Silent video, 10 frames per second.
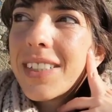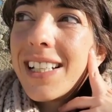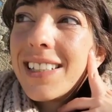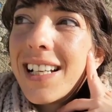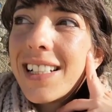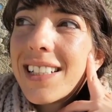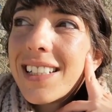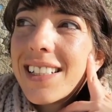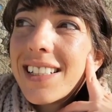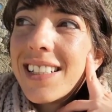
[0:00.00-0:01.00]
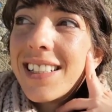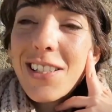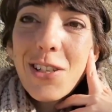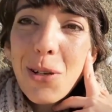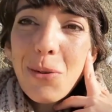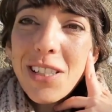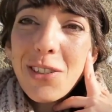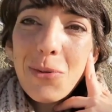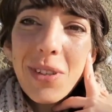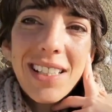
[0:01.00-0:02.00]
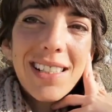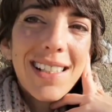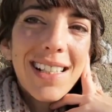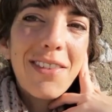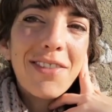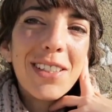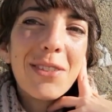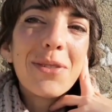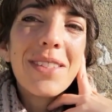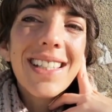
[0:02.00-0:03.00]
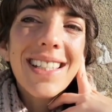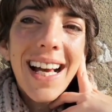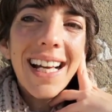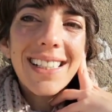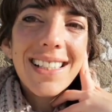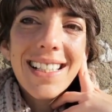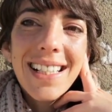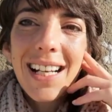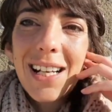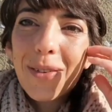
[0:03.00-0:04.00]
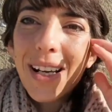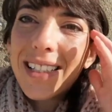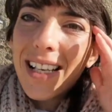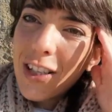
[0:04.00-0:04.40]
like it is showing you and it's giving you the signs, right?